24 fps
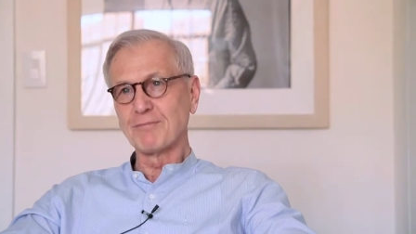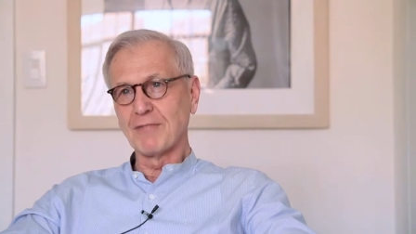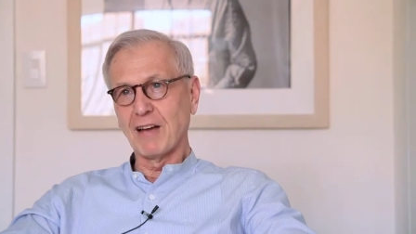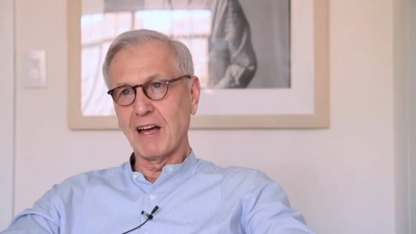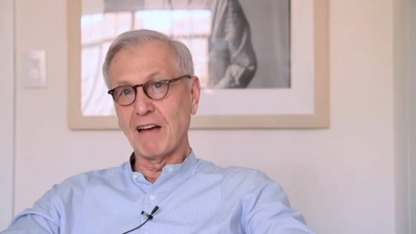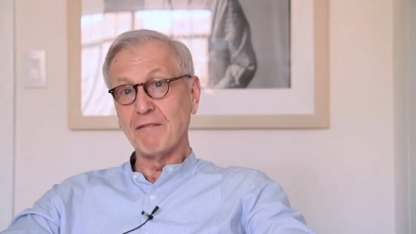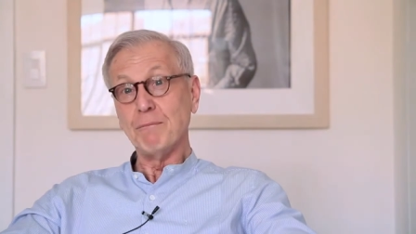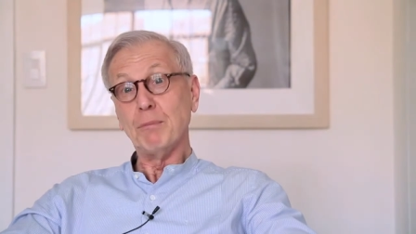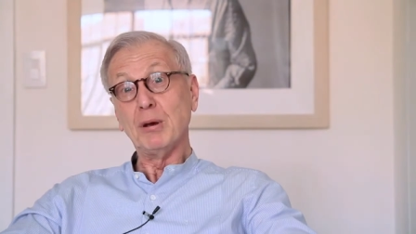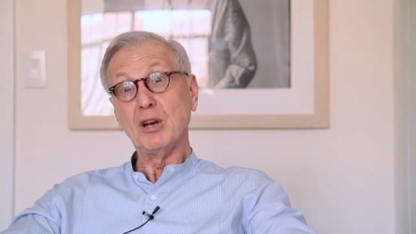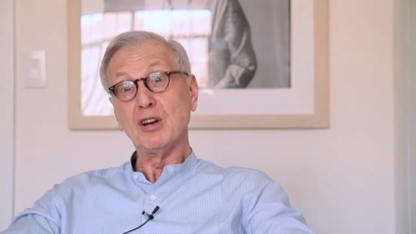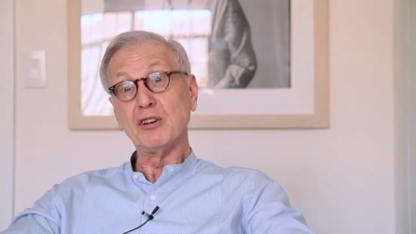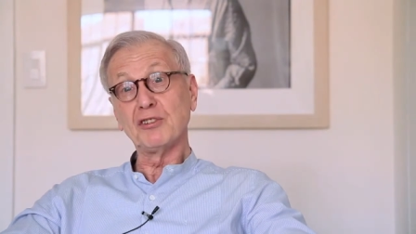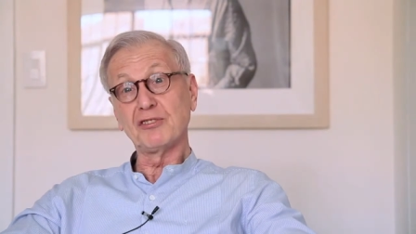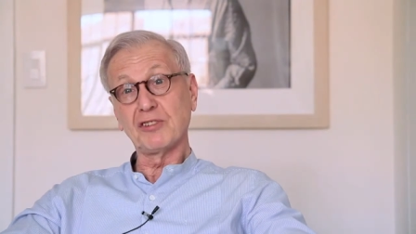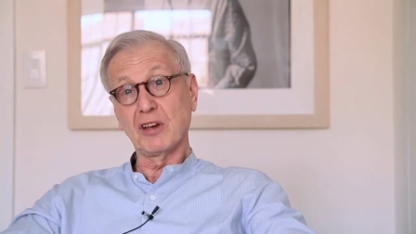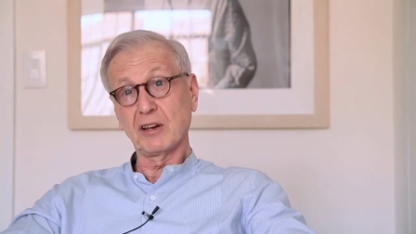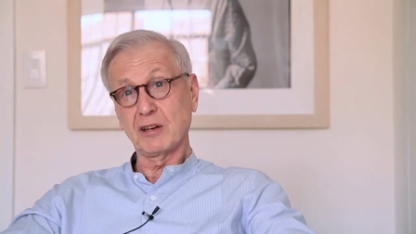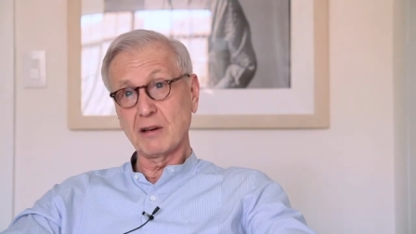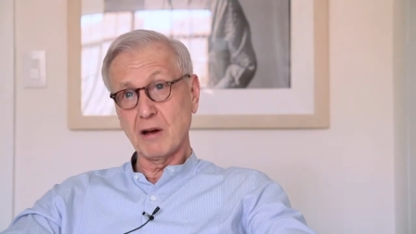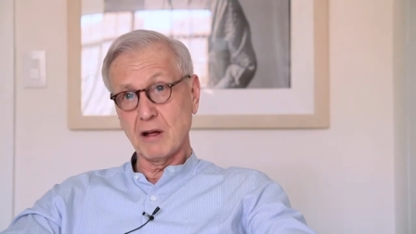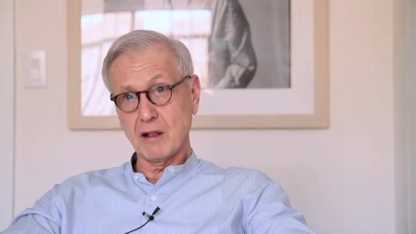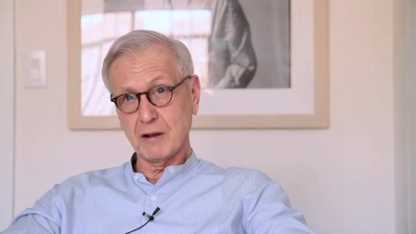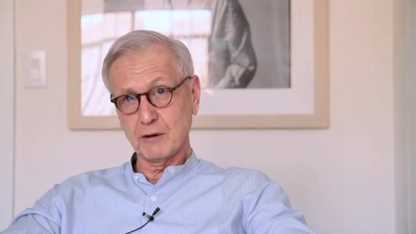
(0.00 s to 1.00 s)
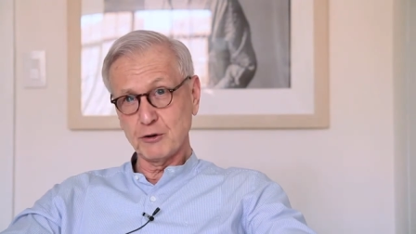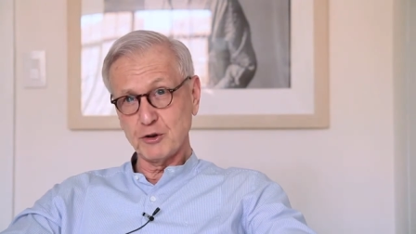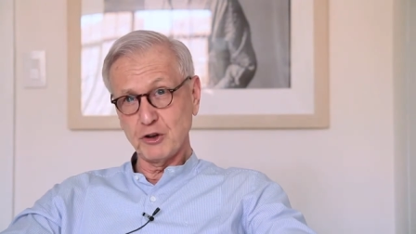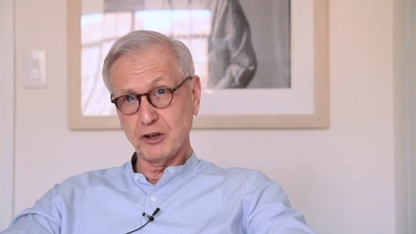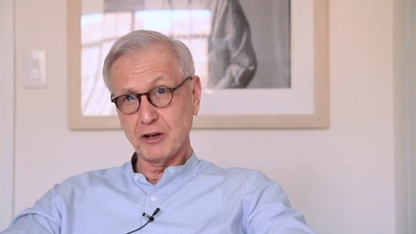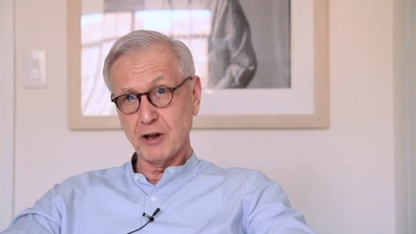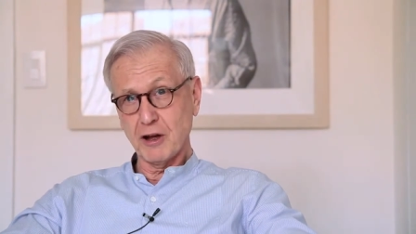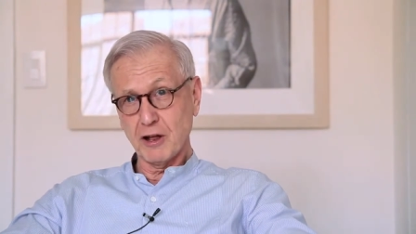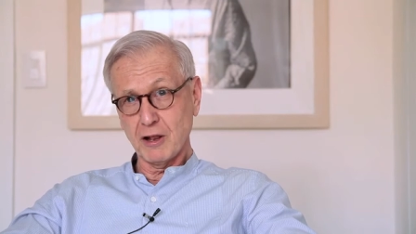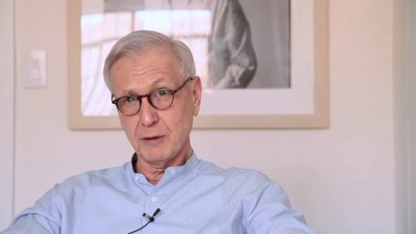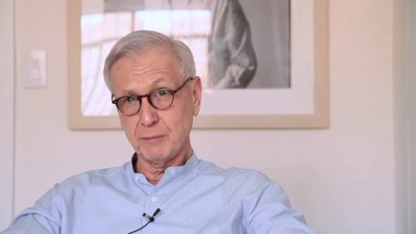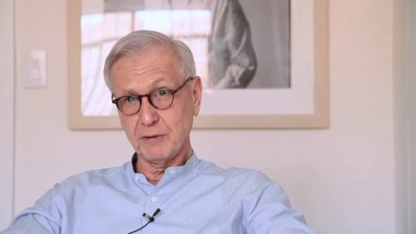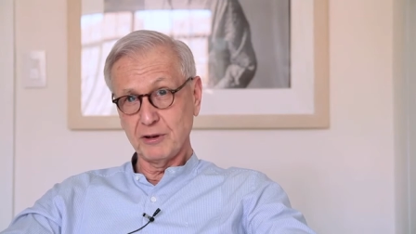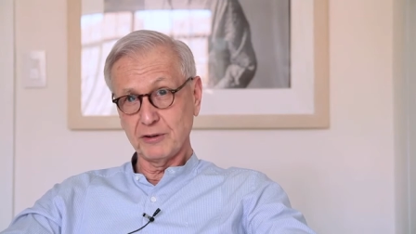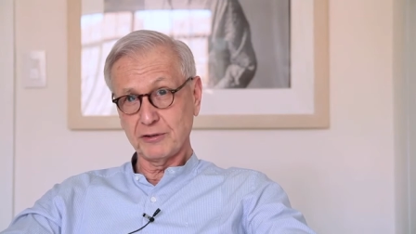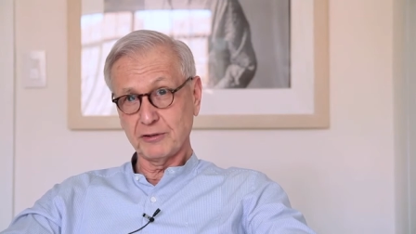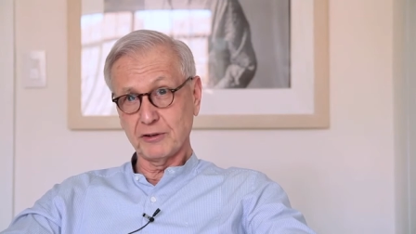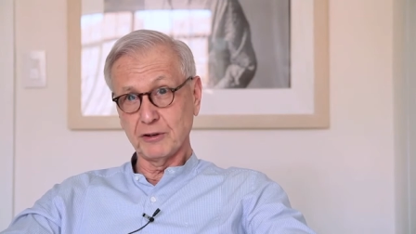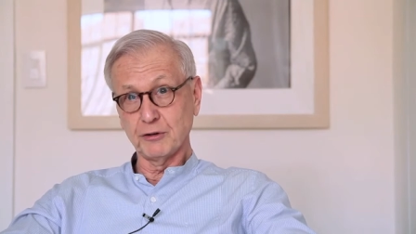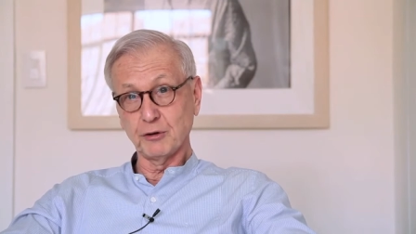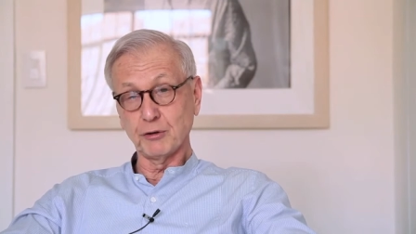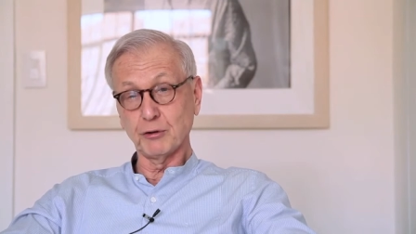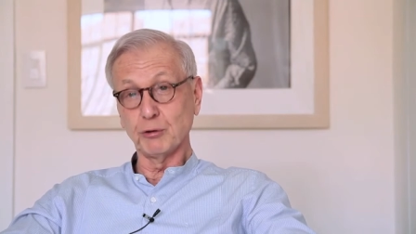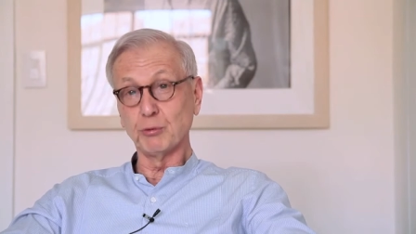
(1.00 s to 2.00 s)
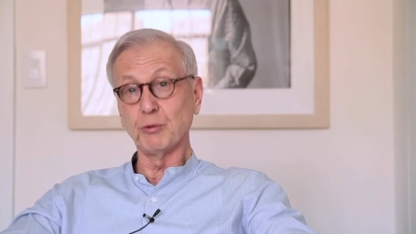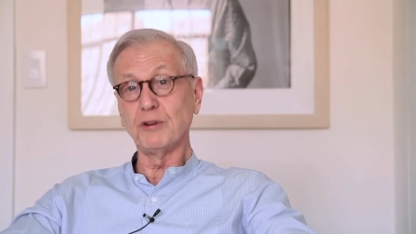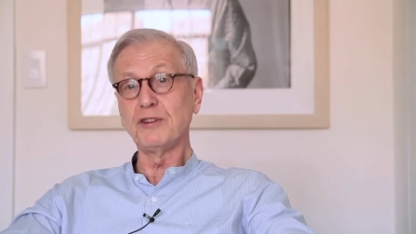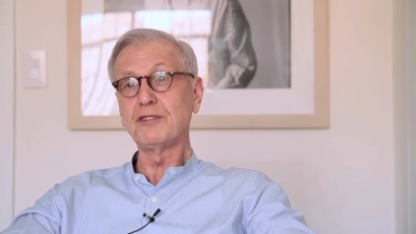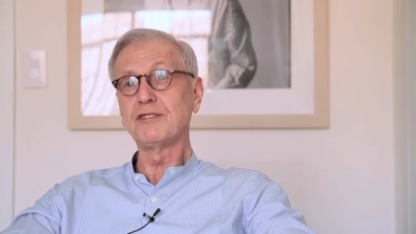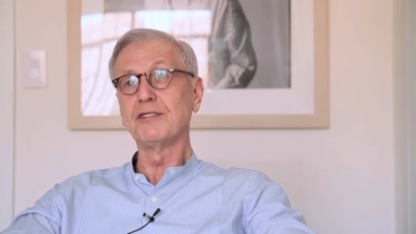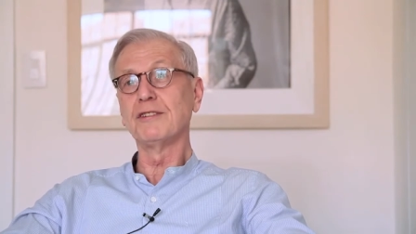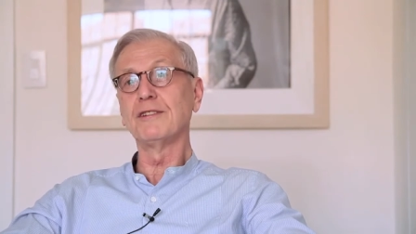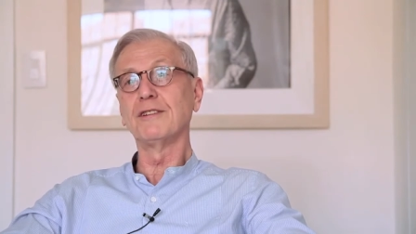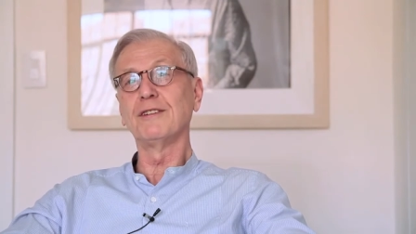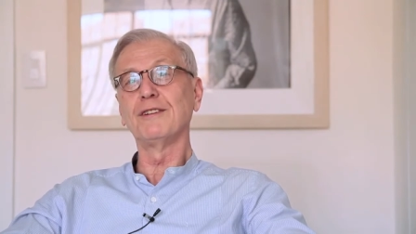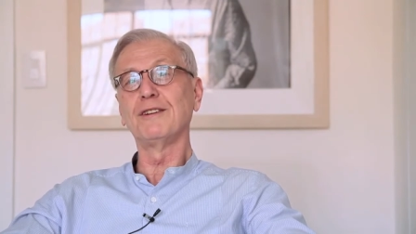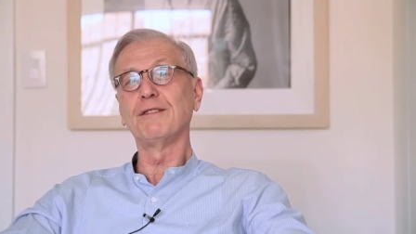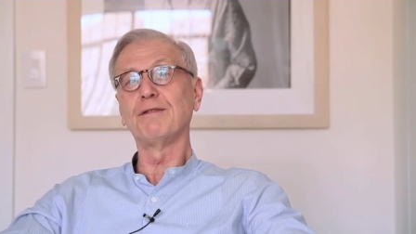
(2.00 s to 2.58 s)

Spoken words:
I've been a psychology columnist until recently